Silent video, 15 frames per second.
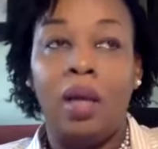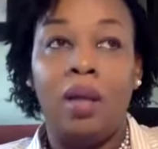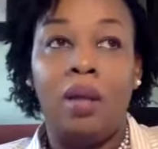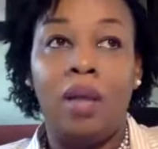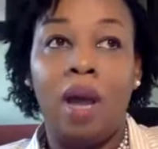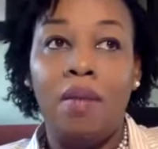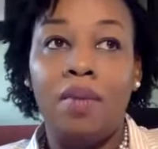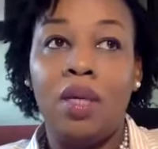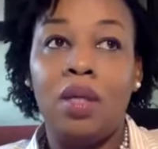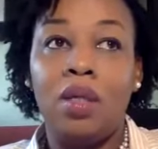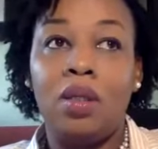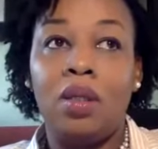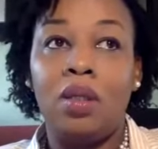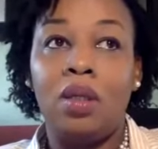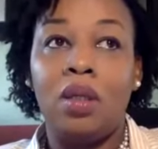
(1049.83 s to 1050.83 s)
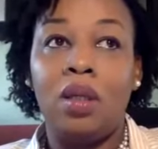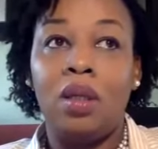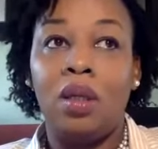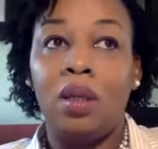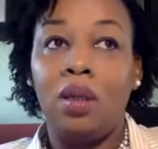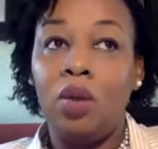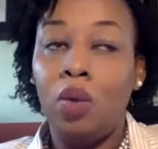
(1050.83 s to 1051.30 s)
That means
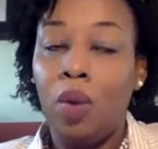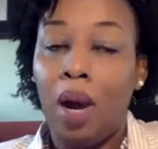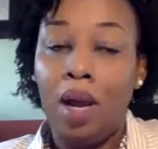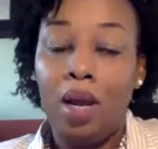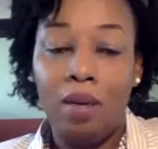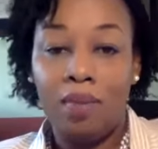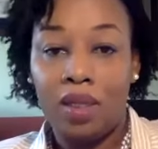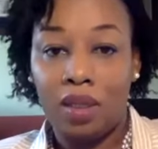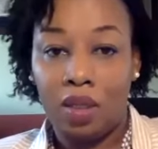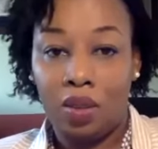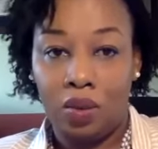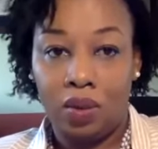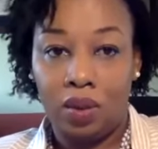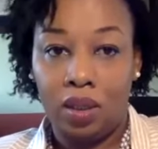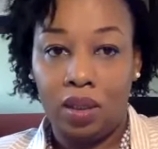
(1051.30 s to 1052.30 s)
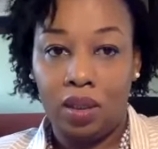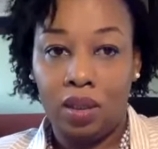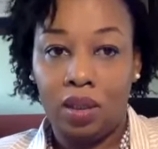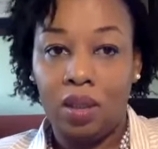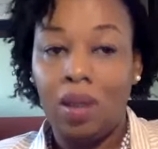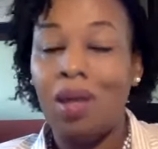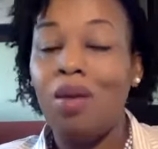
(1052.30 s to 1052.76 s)
you are in
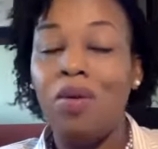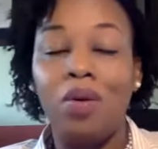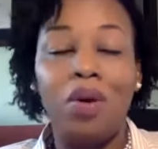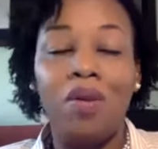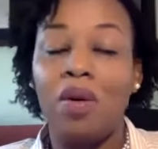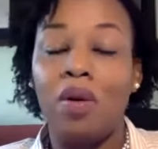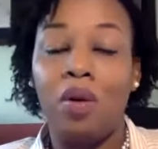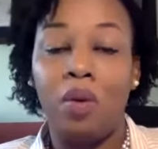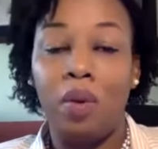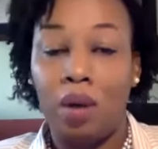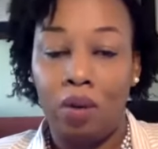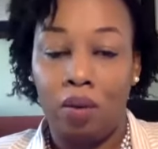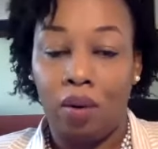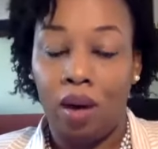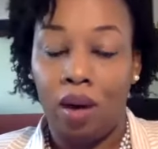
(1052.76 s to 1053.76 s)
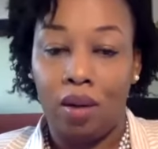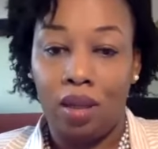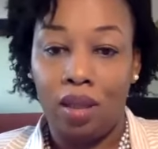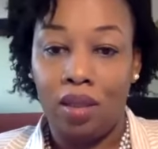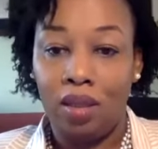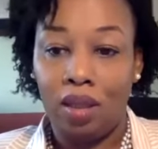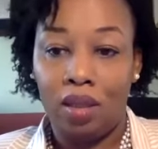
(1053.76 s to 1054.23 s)
Massachusetts, you don't even know where you are.
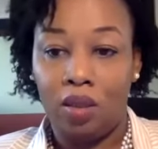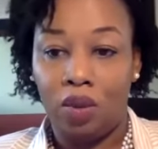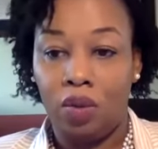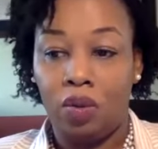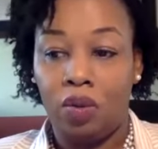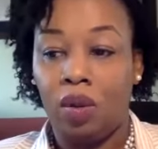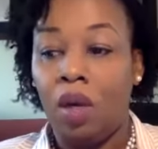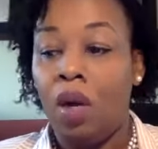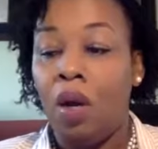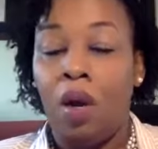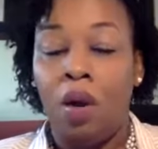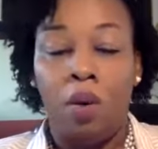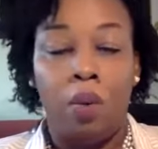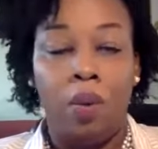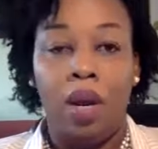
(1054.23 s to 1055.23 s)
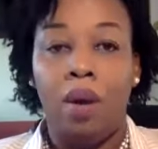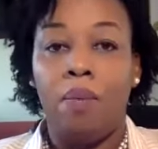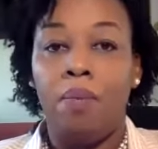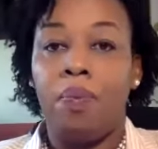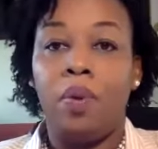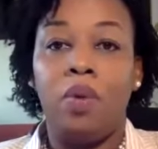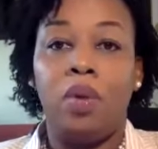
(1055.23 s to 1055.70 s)
Let's say the truth. When
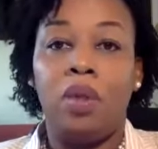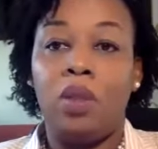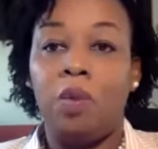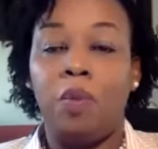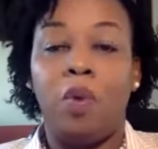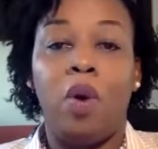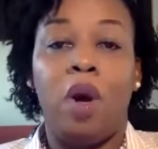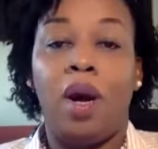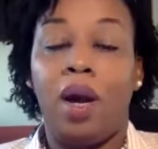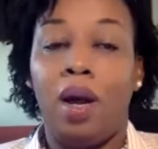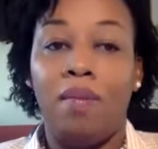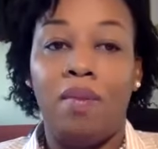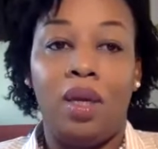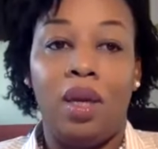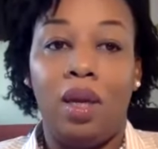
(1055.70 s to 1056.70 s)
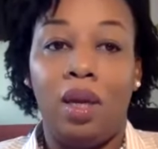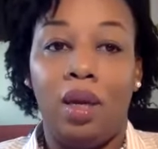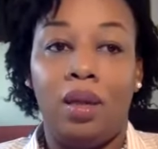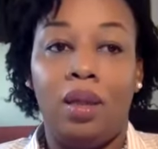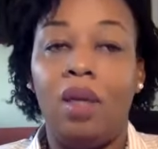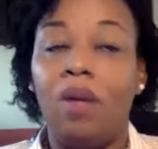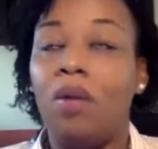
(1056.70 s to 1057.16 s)
those people are coming
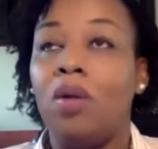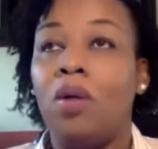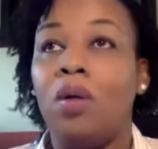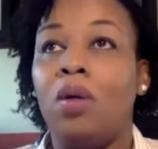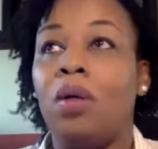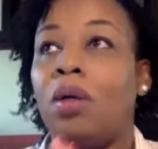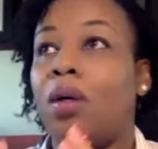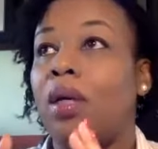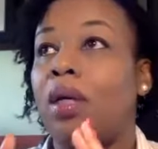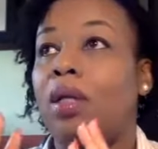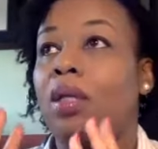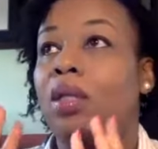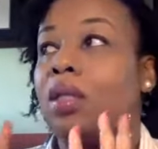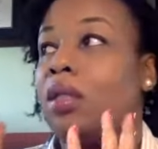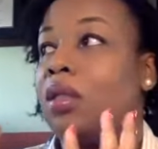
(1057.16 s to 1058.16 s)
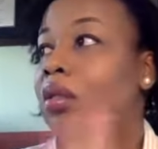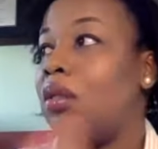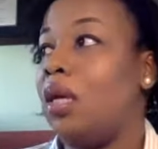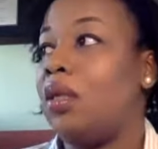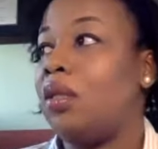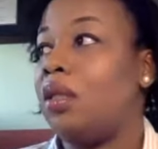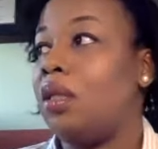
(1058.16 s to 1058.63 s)
here, they don't know, okay, this is
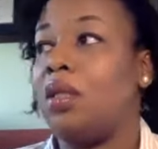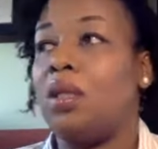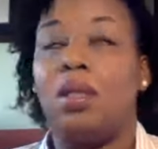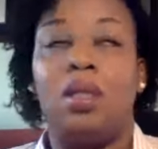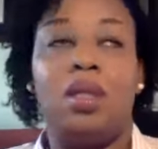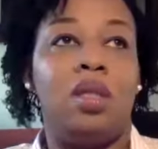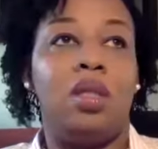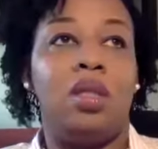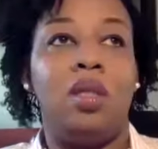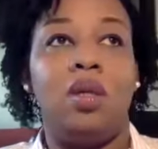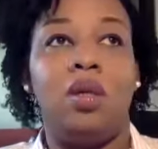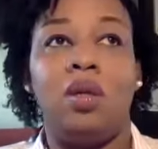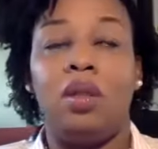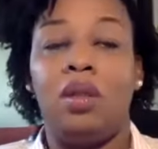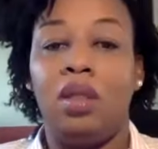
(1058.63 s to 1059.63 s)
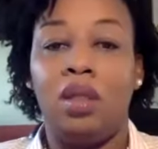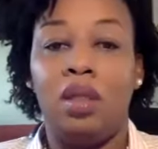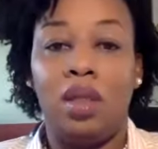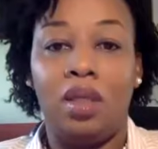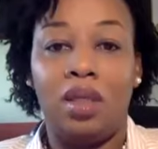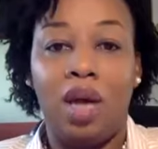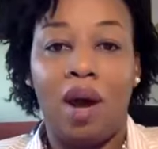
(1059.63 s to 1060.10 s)
Texas, this is New York, this is
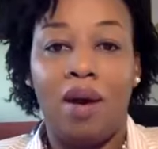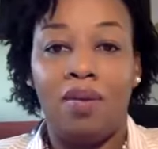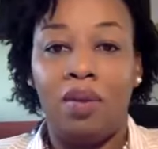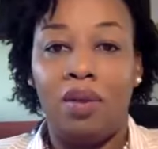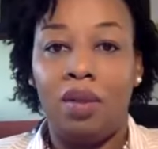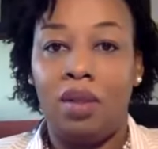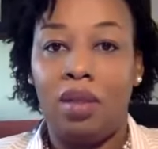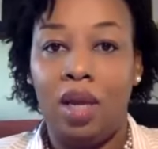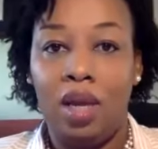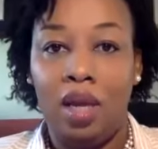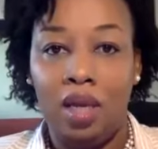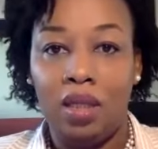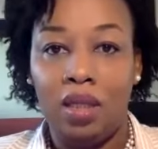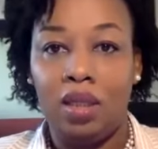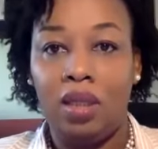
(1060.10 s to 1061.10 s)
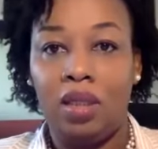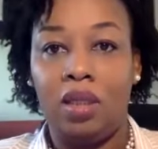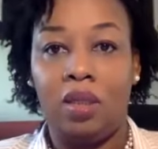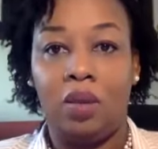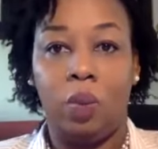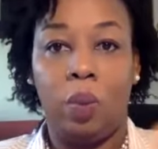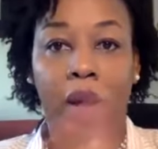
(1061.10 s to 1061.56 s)
the South, this is the East, this
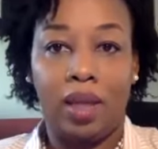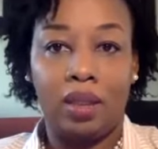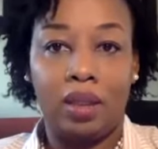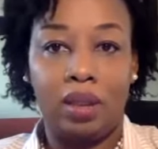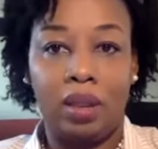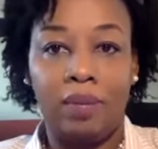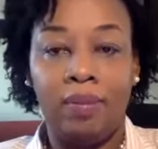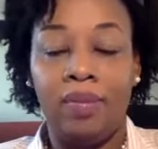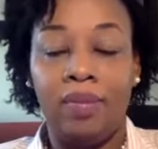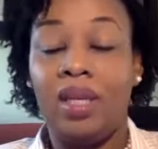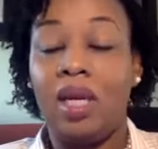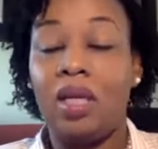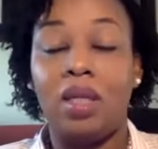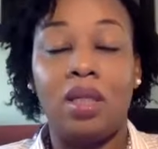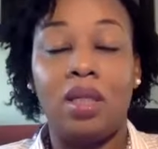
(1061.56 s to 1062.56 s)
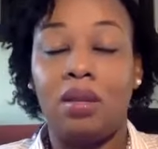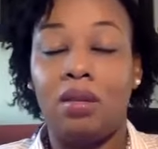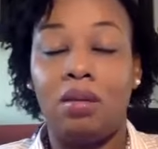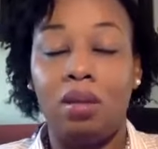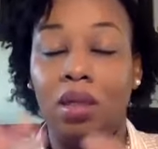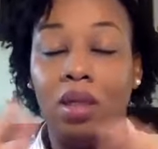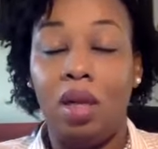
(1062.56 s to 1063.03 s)
is West. They are just
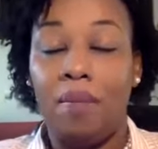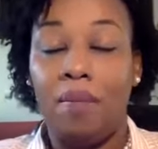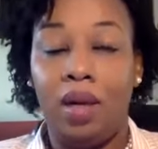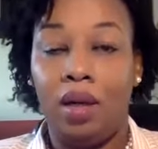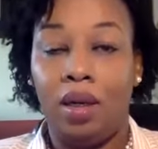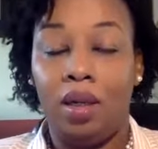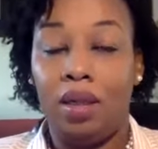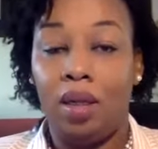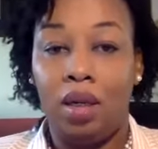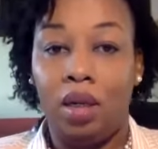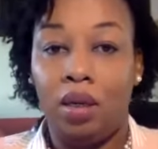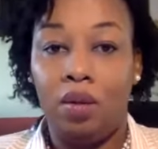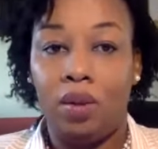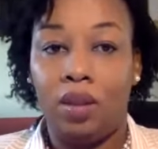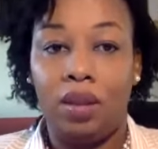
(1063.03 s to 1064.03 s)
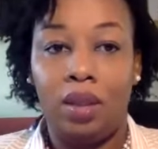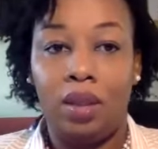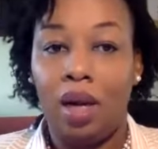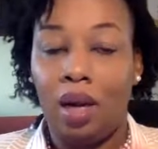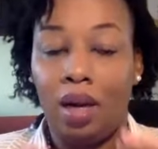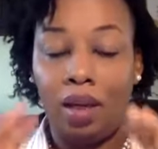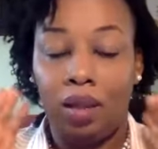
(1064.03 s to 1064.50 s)
in America, they're in the US. They
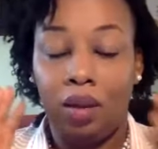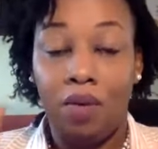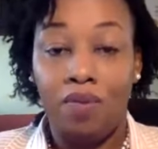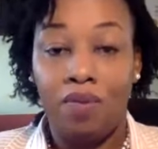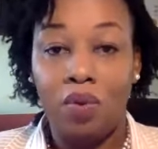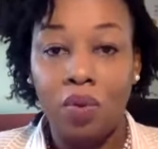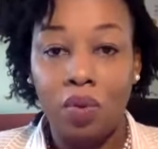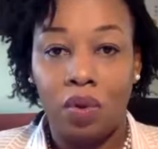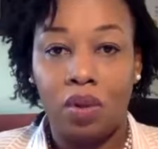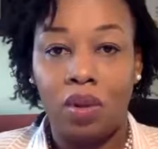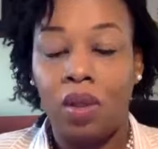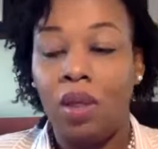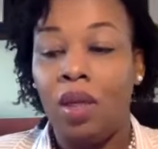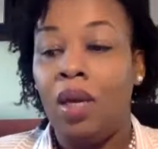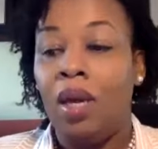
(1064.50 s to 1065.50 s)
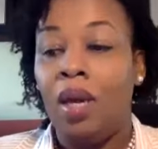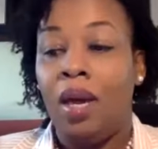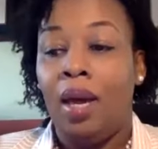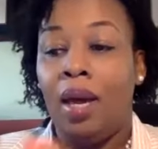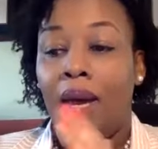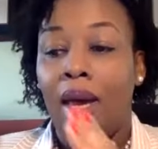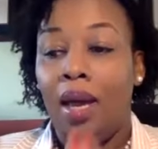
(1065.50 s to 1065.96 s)
are like confused.
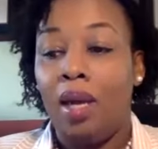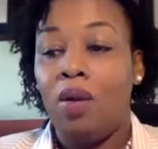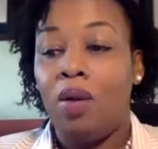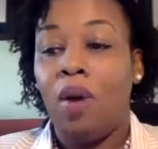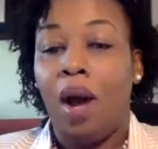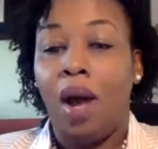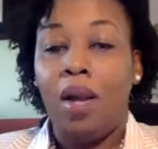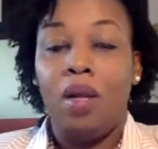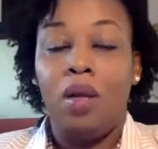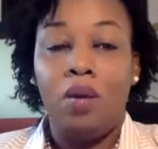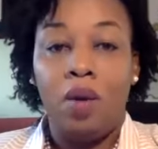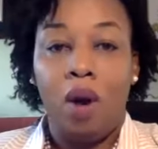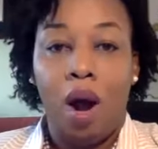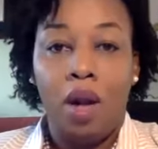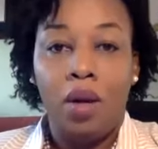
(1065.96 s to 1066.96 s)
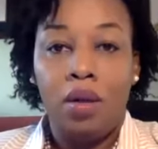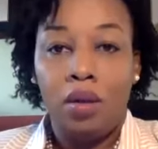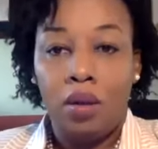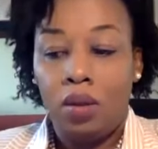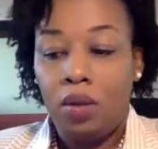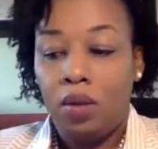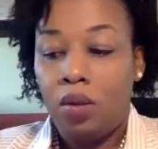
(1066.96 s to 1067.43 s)
And you add
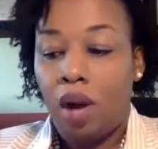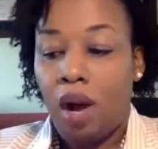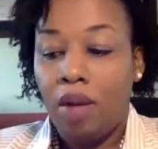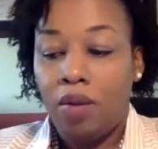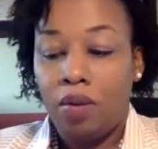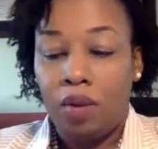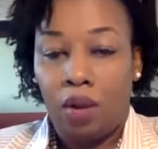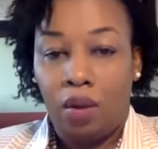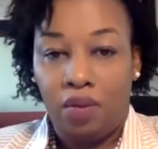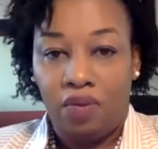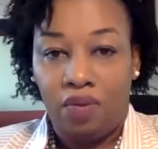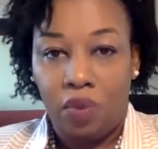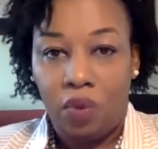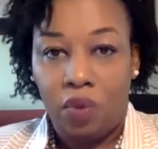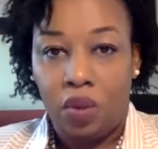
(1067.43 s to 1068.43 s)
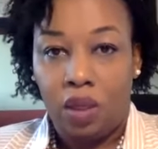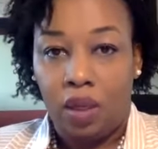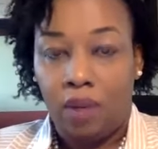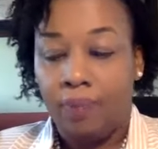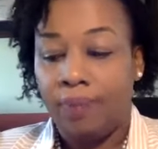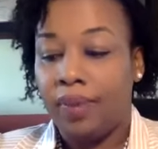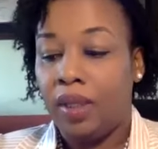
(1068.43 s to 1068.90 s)
to the confusion.
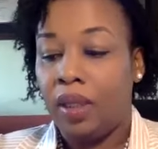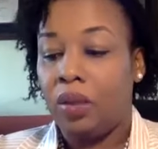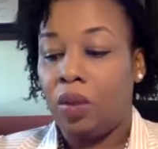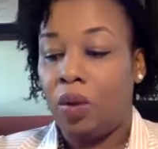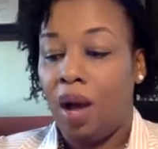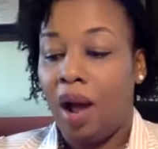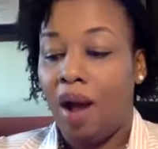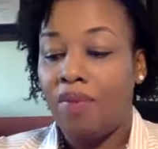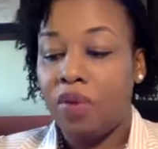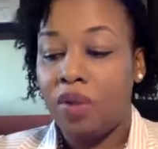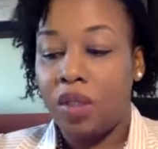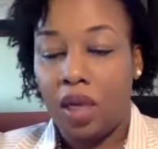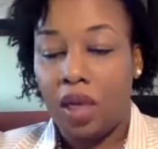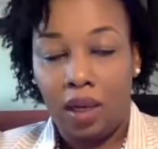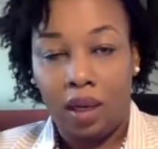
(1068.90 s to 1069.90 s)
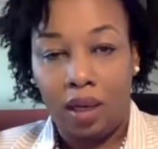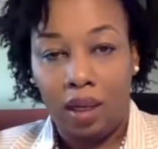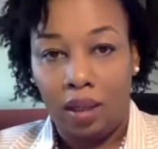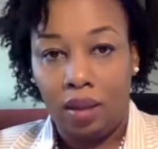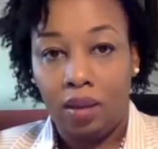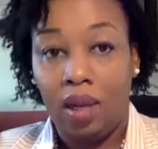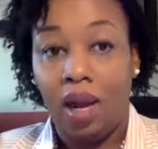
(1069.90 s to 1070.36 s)
So you have to check in.